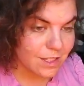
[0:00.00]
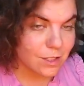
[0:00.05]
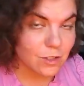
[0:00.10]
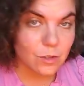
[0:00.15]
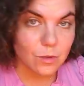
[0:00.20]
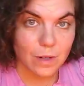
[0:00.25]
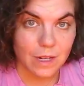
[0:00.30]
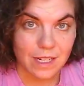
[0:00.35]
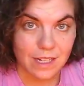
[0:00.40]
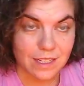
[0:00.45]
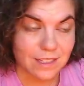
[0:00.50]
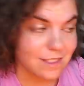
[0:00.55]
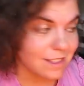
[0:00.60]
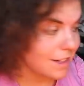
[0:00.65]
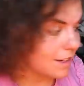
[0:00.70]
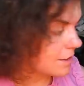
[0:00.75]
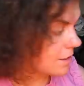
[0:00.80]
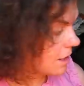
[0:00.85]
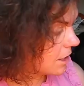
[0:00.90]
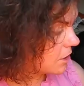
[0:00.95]
Do I need
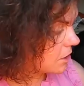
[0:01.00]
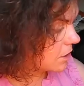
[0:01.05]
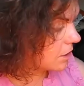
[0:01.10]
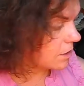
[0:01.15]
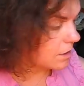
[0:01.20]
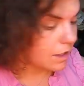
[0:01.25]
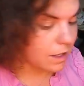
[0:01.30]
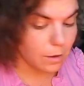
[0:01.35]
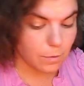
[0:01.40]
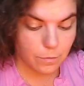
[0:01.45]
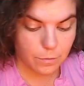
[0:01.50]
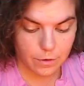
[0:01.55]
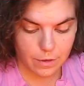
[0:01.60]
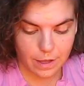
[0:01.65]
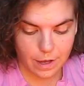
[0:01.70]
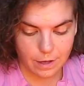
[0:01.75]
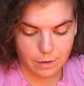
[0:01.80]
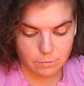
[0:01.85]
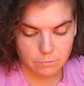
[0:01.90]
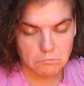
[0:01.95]
psychological help for
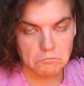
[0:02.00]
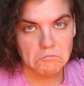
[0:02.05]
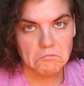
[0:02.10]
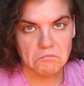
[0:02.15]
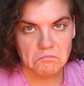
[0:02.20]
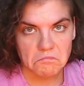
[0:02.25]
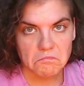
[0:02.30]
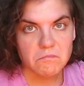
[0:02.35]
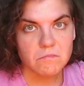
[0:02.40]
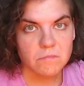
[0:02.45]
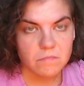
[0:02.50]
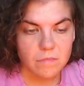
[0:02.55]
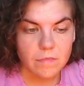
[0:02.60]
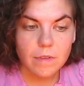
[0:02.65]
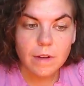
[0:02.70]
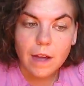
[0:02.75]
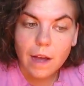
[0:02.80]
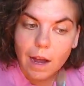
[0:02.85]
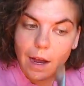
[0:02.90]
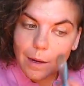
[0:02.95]
that?
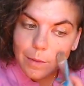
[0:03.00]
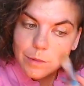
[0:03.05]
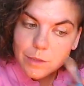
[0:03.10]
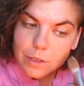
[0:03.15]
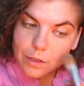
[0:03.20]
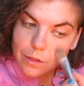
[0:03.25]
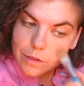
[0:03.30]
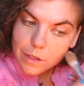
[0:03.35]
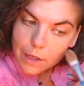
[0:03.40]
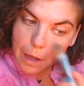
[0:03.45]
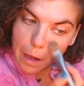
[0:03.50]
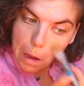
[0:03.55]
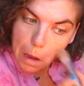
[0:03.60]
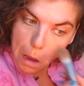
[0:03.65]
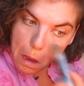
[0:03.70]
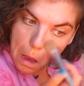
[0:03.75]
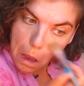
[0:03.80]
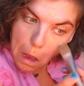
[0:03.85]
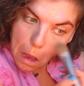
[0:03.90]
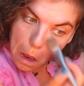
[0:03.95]
Absolutely.
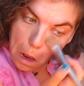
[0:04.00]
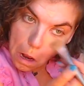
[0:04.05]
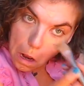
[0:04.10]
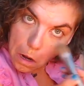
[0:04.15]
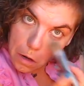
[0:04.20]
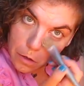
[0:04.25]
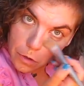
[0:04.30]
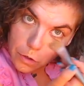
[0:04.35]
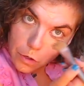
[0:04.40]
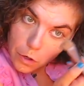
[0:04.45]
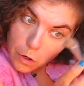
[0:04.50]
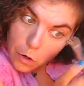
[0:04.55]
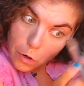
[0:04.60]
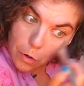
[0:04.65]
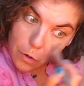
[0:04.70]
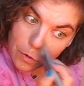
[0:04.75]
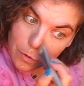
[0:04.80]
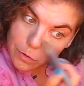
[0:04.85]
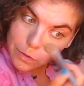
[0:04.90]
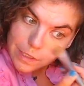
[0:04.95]

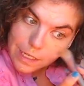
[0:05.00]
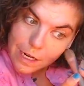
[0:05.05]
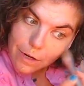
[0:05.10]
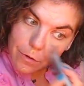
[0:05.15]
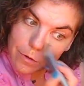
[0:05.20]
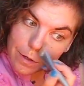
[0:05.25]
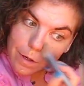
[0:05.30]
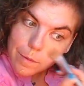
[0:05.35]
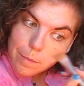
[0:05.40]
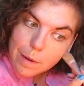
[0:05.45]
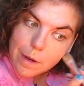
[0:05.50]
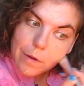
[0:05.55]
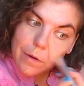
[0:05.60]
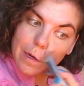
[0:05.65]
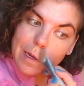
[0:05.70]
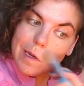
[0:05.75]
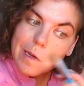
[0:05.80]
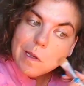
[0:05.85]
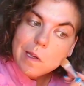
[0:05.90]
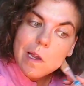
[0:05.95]
No doubt about
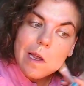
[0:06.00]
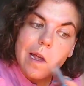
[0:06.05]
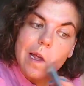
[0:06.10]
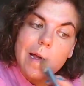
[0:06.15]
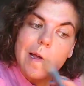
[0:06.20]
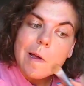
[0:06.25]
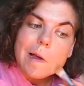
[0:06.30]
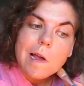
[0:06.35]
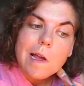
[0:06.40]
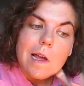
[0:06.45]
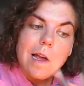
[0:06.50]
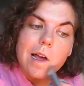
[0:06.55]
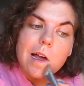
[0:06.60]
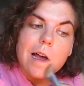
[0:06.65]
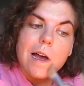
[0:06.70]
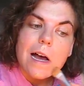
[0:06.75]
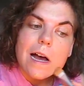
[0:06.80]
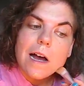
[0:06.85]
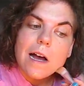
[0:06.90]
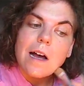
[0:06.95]
it.
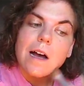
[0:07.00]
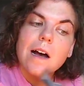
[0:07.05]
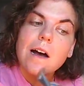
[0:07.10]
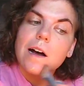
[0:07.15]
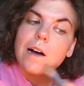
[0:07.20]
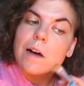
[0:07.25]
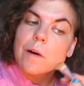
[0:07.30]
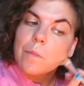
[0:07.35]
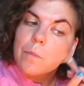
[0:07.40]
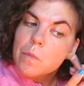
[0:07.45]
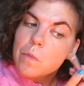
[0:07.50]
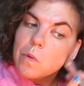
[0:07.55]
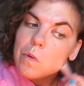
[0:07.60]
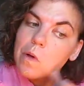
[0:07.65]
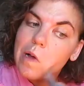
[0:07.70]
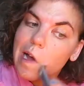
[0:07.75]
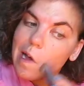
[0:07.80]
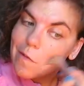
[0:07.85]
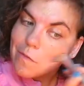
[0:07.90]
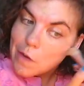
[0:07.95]

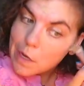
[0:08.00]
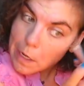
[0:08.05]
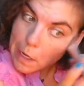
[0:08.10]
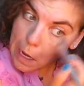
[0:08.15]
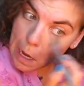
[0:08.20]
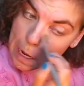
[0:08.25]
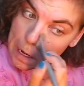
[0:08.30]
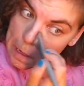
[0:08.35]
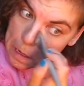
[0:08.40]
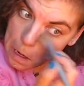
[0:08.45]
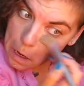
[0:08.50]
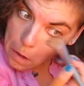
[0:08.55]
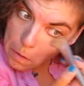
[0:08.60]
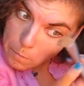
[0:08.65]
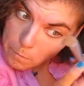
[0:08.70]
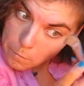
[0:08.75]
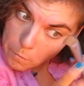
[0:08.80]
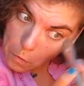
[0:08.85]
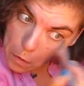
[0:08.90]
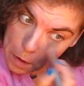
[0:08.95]
Have I gotten
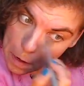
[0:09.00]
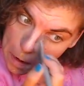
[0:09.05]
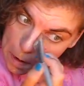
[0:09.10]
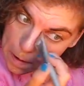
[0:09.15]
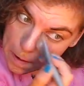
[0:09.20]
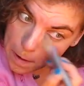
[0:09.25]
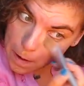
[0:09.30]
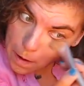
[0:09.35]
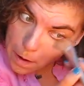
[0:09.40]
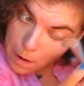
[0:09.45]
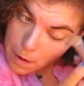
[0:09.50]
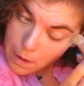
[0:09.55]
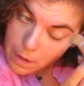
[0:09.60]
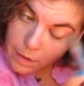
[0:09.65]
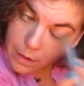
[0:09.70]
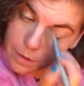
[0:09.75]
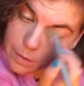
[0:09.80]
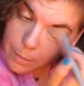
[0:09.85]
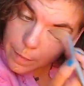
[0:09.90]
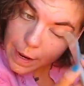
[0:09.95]
help for it?
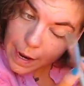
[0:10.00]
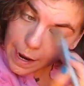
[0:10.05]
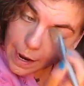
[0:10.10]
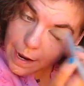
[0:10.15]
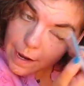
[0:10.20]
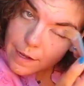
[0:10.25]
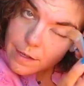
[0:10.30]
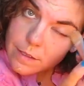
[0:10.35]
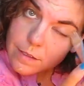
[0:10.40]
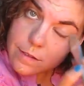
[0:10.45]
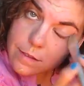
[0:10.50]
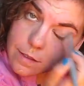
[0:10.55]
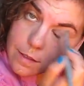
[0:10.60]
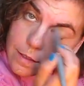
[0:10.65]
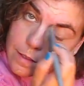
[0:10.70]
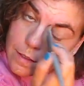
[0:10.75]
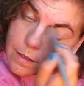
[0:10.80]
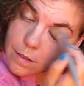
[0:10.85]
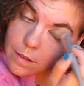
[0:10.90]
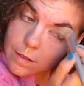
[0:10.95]
In the past.
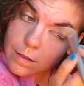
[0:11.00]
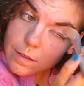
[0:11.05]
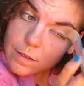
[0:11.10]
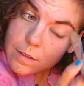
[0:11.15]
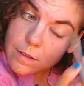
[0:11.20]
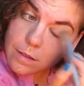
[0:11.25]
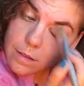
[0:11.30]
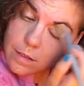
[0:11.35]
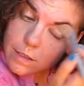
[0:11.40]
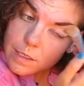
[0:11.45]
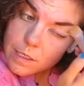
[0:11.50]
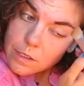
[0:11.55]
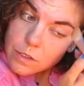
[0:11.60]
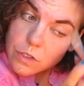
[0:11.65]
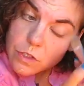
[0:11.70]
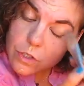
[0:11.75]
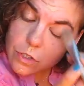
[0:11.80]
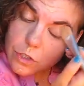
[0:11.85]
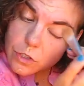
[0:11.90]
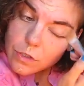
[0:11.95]
Since
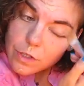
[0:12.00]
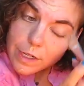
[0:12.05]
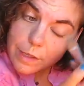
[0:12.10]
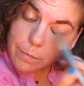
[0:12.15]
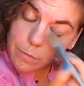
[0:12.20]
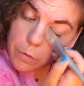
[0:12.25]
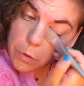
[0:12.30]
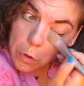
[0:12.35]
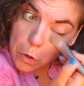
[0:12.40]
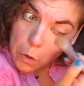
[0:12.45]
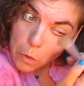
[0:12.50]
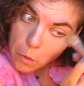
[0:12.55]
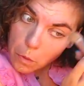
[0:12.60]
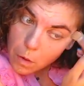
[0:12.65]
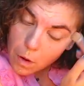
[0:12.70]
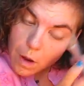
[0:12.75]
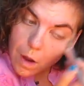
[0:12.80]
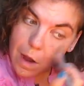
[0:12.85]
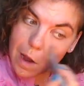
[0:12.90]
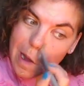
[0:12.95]
surgery? No.
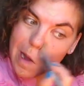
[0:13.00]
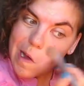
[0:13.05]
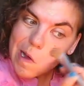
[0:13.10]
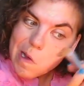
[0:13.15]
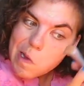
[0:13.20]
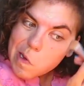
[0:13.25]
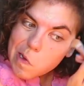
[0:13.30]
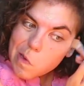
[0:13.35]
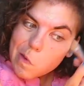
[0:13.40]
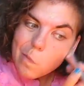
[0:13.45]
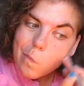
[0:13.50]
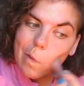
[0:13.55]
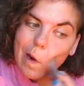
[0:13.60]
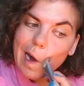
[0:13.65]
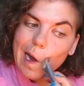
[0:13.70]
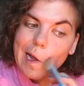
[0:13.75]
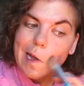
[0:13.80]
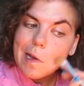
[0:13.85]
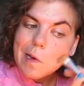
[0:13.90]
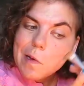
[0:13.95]

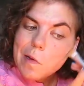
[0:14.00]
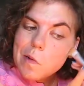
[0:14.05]
Why?